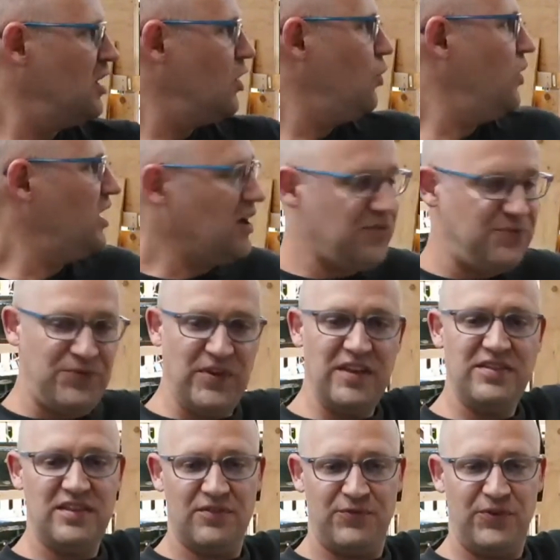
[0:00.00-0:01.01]
When I
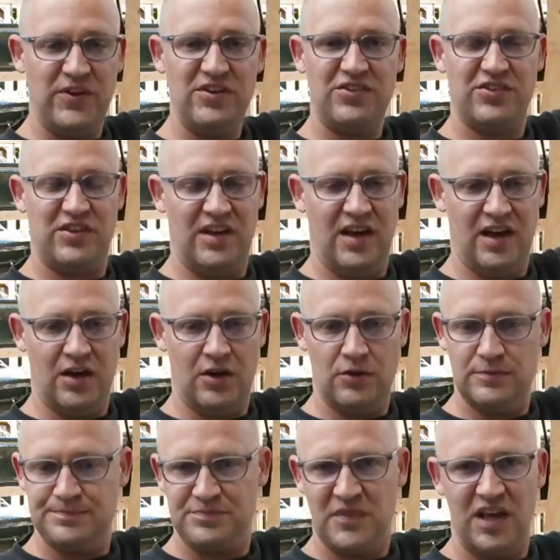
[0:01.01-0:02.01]
feed the fish now,
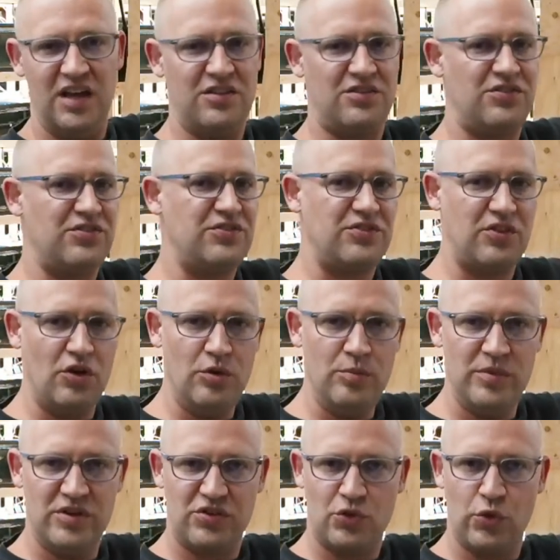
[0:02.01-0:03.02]
it's so
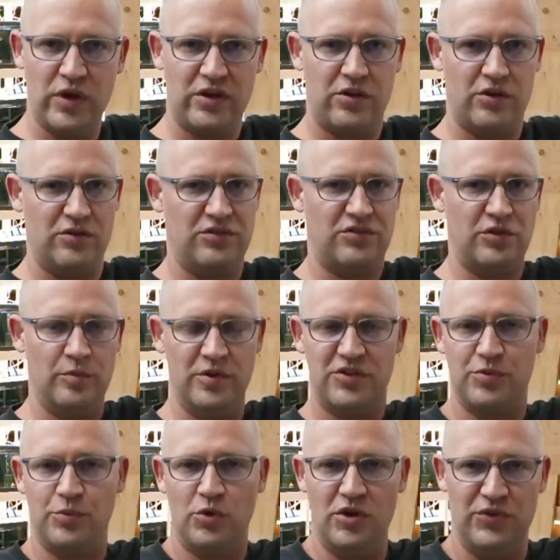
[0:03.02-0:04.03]
much quicker and so
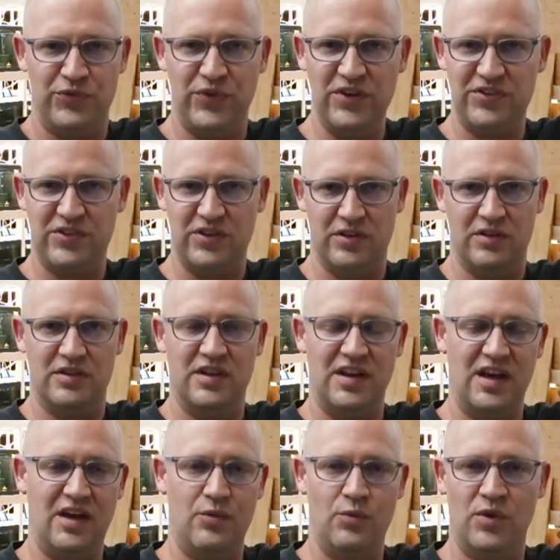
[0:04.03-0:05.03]
much more efficient than
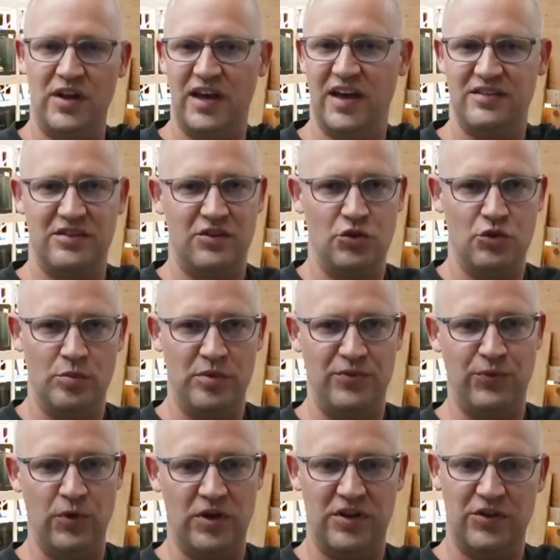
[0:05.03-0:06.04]
when I had to do it
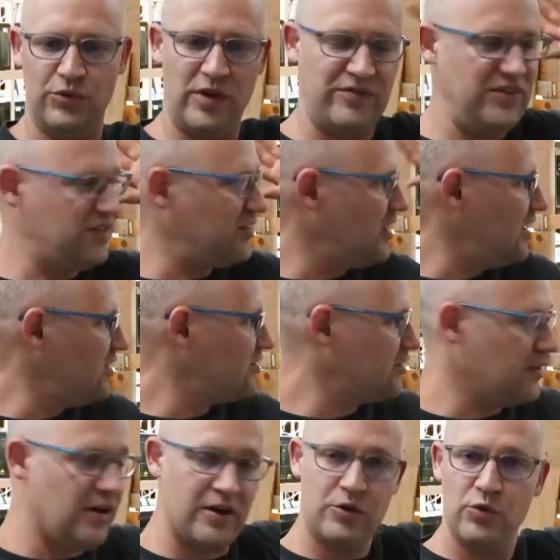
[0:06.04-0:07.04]
before, because we have these nice
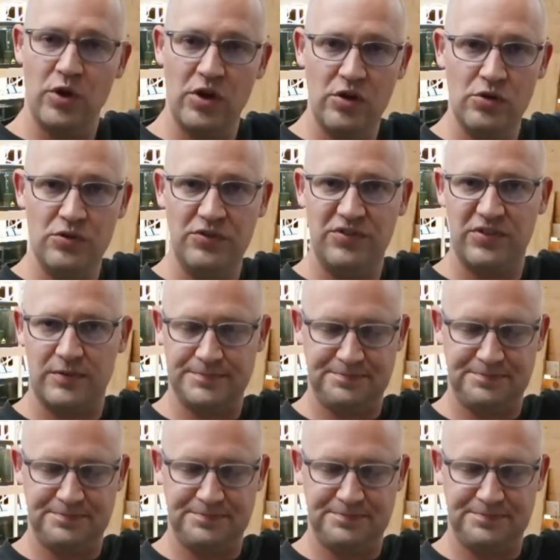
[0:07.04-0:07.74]
long rows